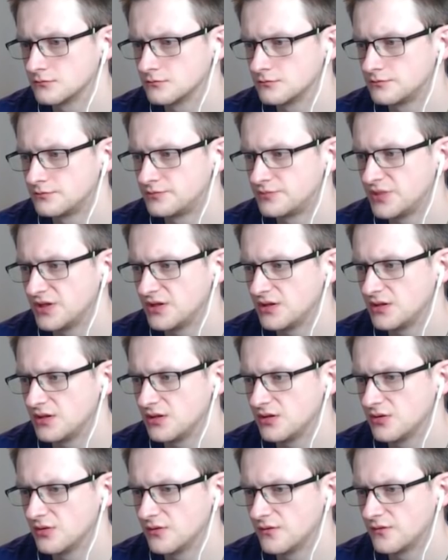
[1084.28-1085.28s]
Pretty
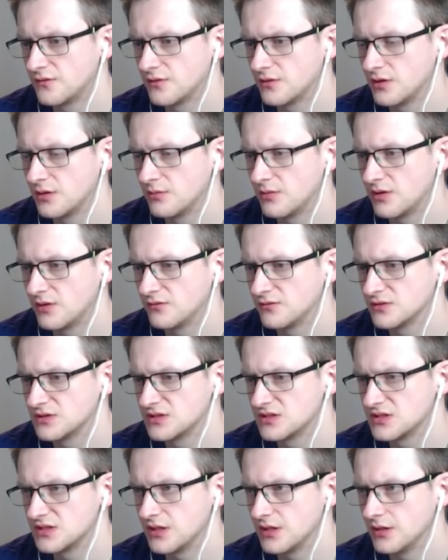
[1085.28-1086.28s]
good for him, I would
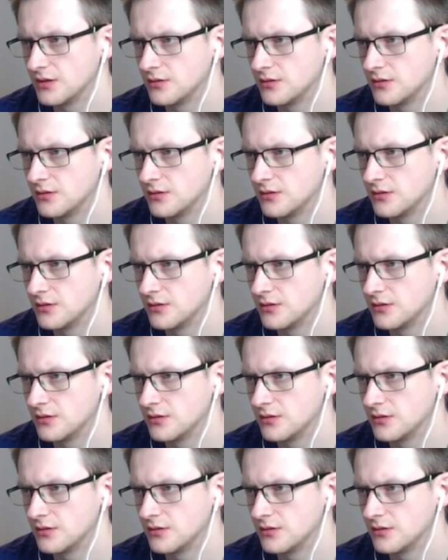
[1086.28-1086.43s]
say.